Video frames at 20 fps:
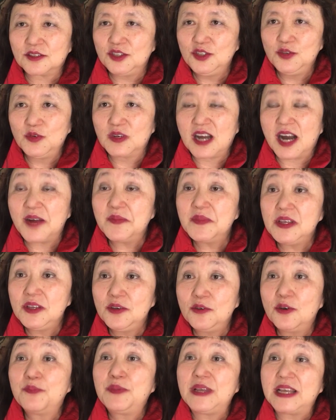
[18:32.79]
So you come in,
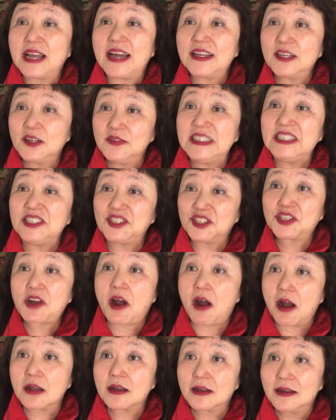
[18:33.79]
you will be kind of in
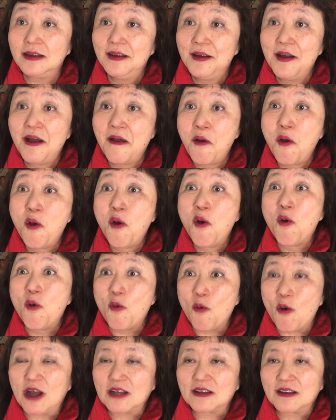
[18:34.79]
shock
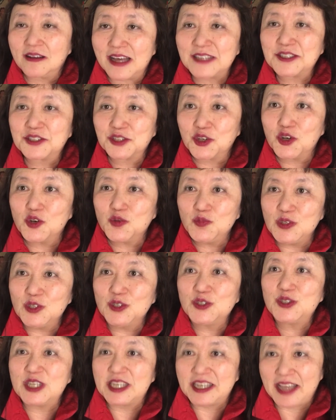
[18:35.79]
what classical
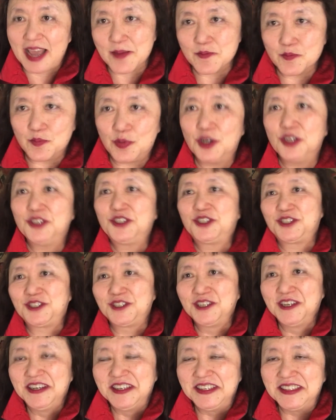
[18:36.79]
music can
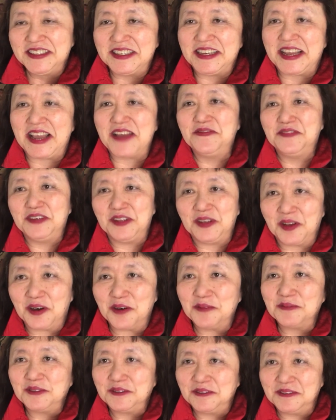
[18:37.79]
push the
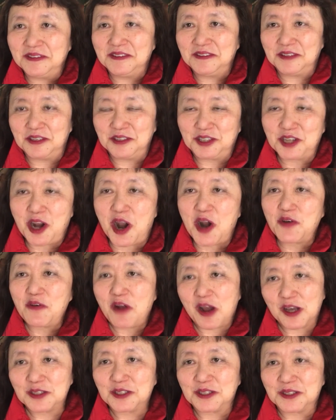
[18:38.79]
envelope, the
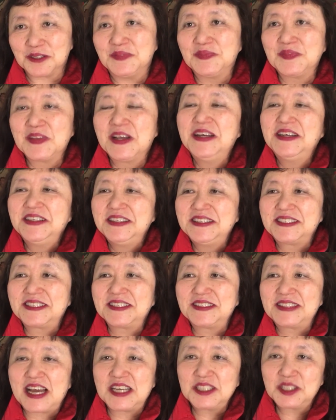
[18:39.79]
genre to.
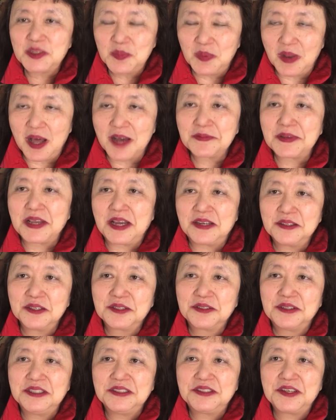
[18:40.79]
So that's the Bloch
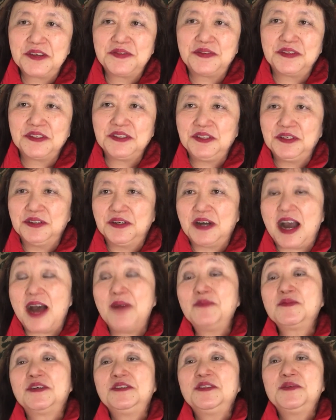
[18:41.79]
piano quintet for you.
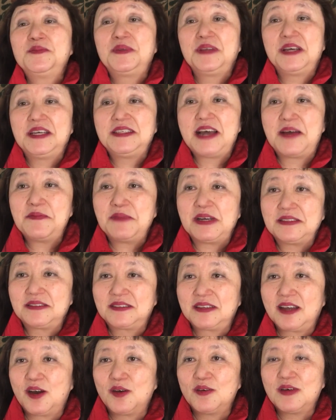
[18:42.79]
I'm going to play that
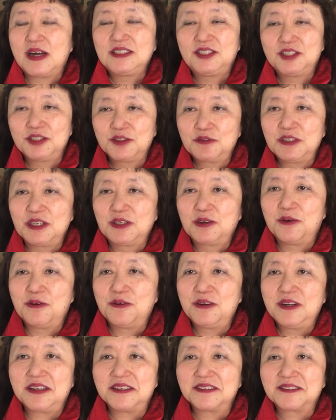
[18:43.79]
myself. I just
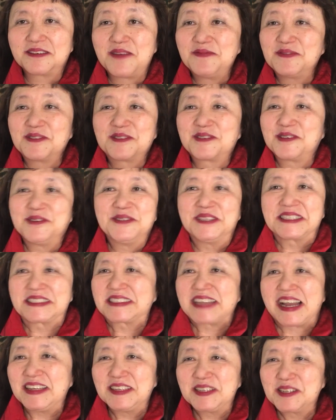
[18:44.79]
recorded, so I'm so
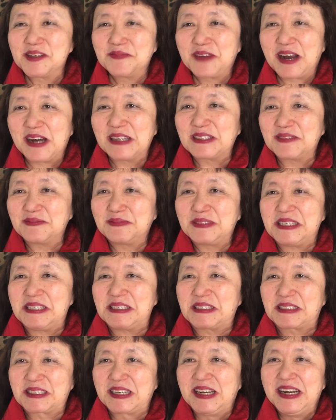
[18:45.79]
excited about the
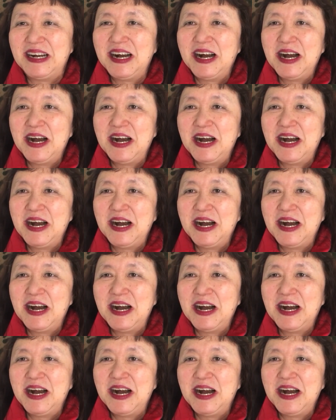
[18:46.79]
piece.